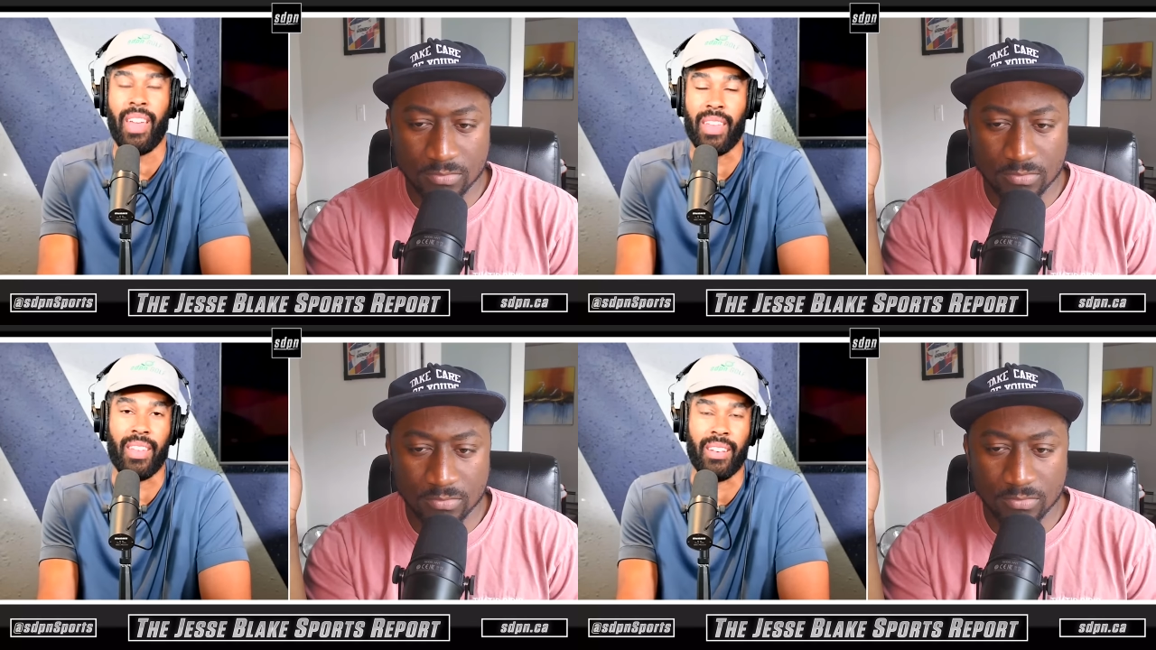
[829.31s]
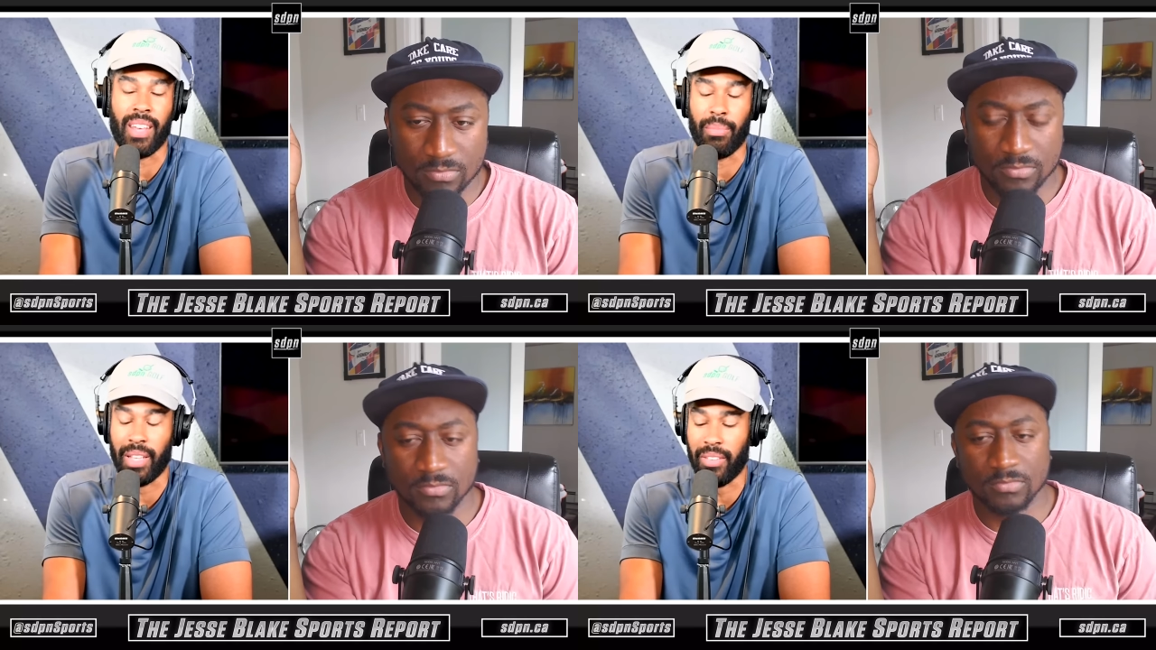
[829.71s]
Speaker 1: and then
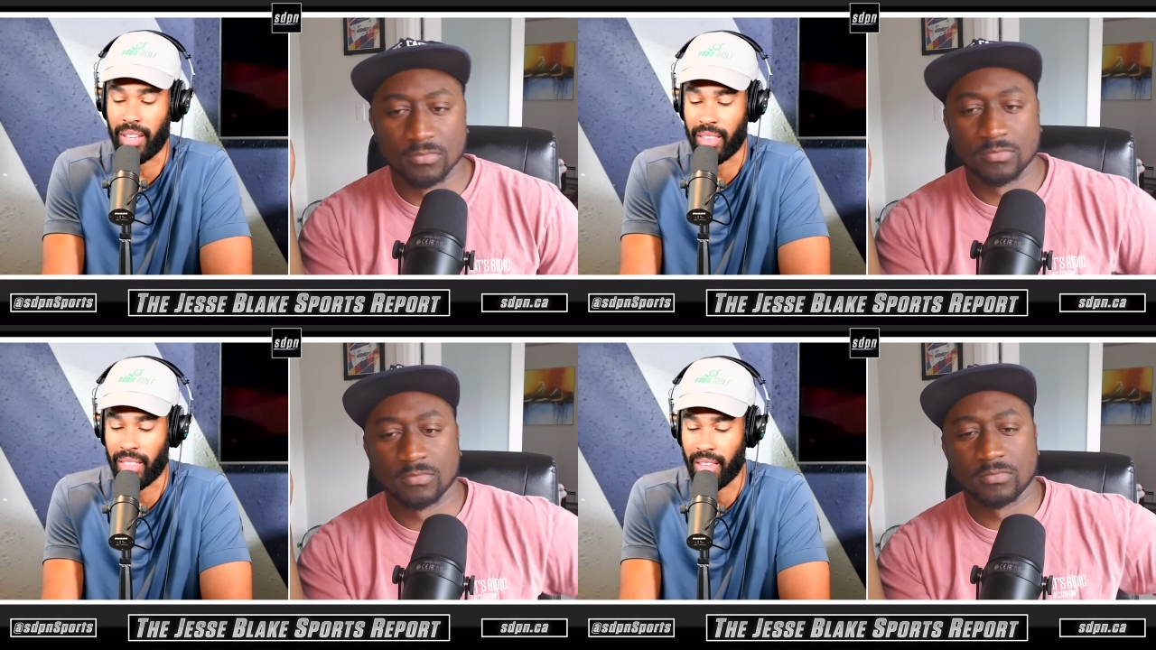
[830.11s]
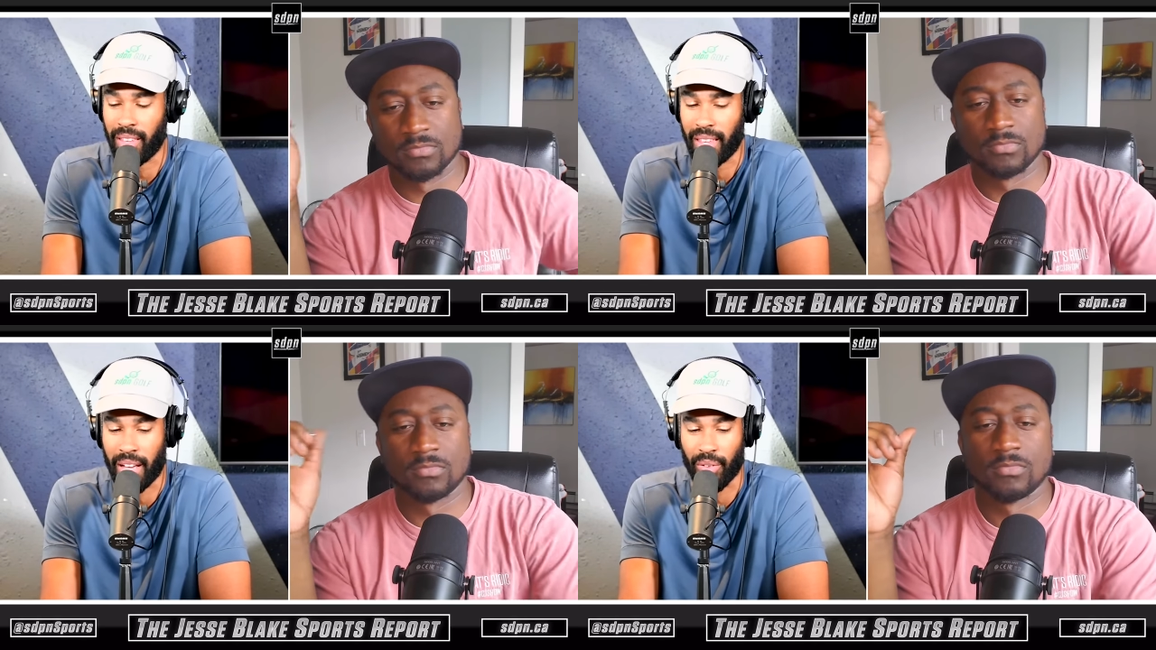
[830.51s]
him leaving
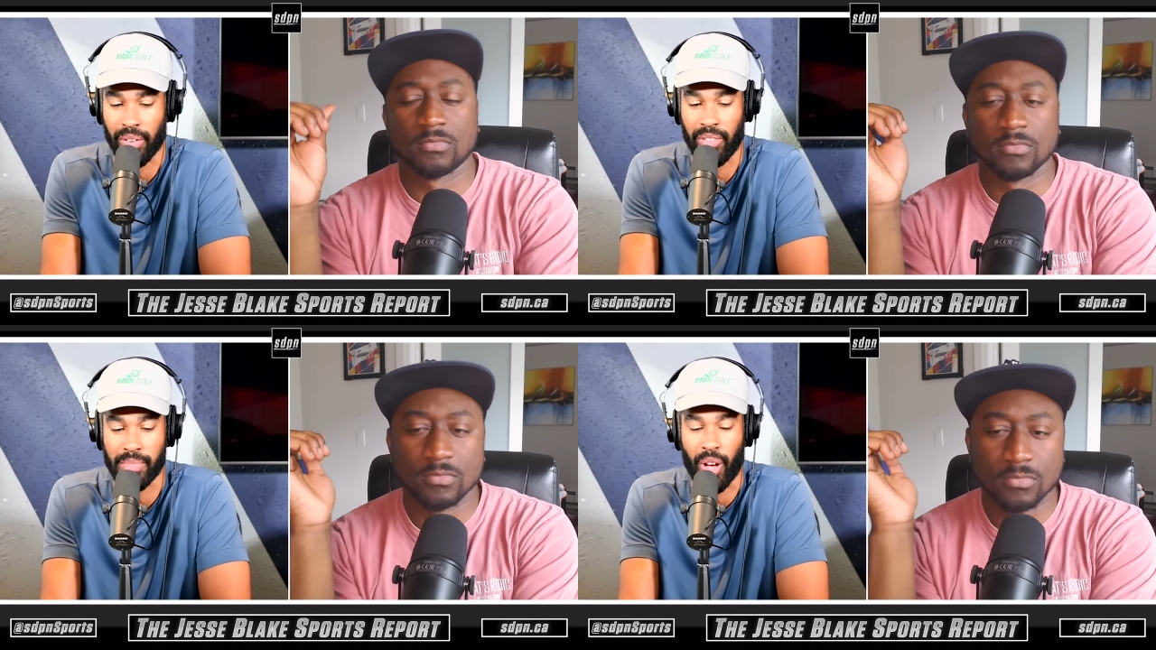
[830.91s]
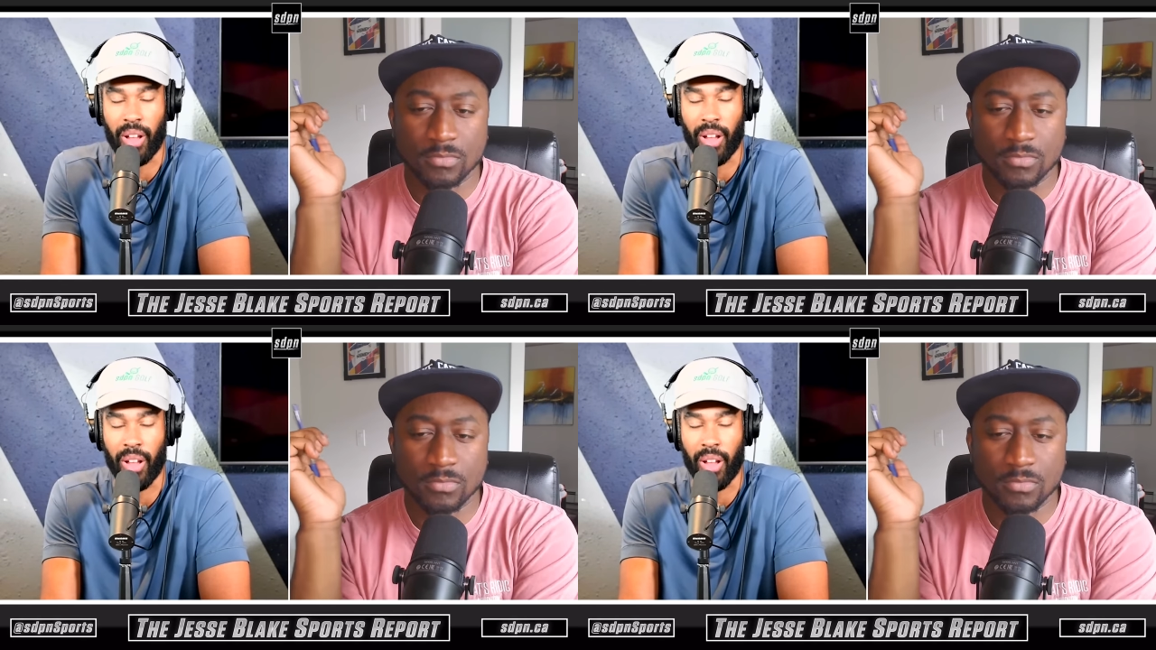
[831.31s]
the Calgary Flames.